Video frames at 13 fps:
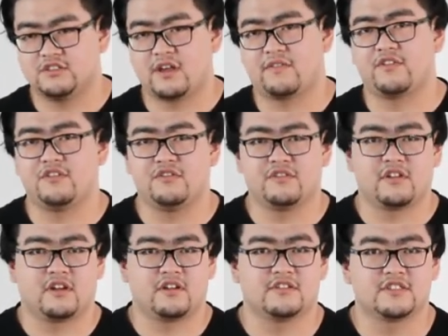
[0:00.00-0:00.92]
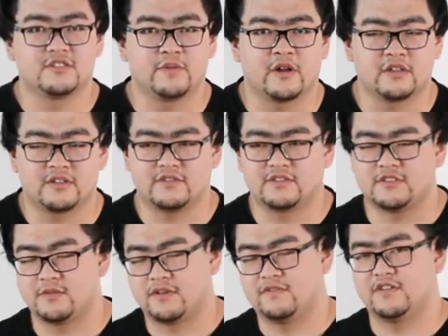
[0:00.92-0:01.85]
You have to use it on your smart
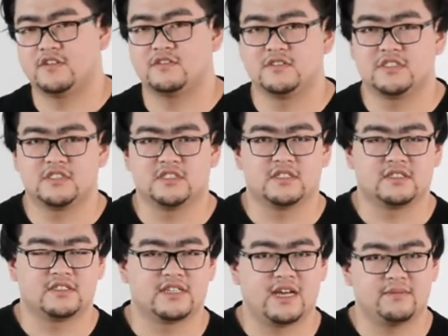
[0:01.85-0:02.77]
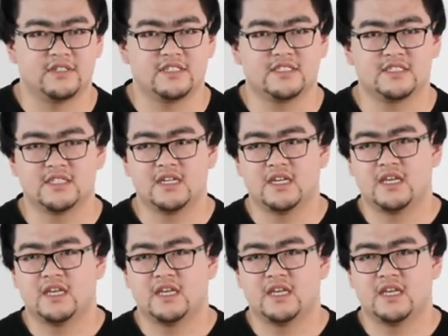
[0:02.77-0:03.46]
smartphones, tablets,